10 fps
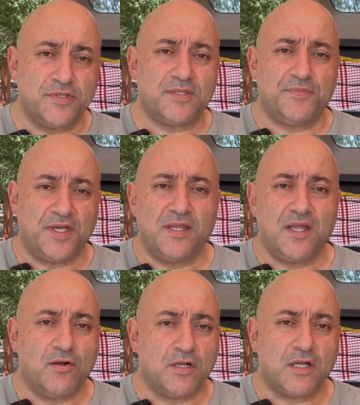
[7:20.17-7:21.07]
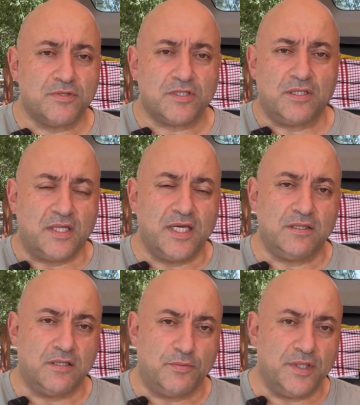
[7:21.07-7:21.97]
something in there, I know it's going to leak a
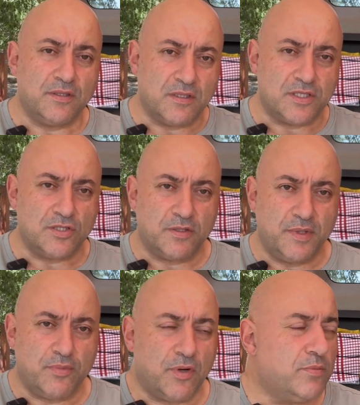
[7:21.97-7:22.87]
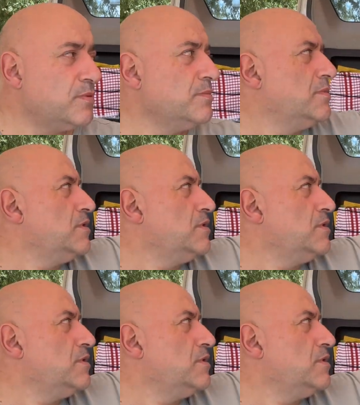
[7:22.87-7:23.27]
little bit, it's not going to be a problem.